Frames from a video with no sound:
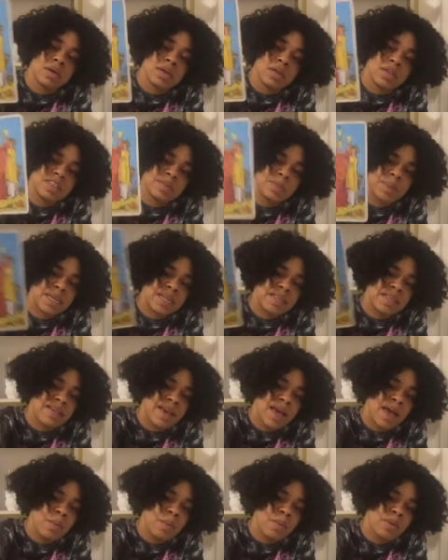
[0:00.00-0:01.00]
spending
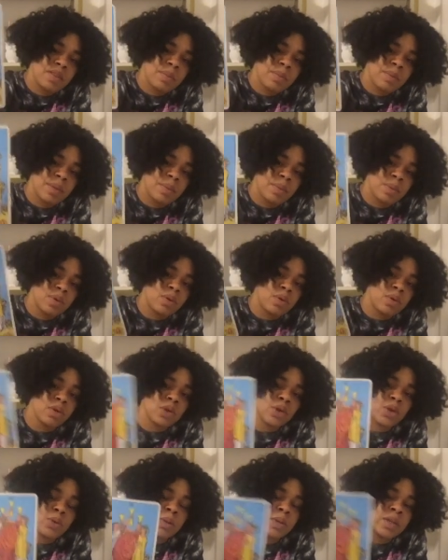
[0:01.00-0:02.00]
time with the people
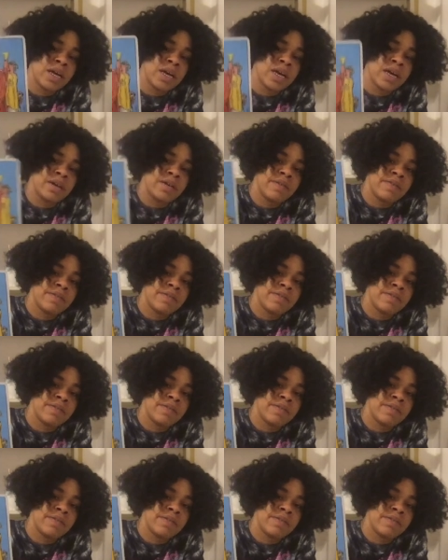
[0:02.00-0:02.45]
you love,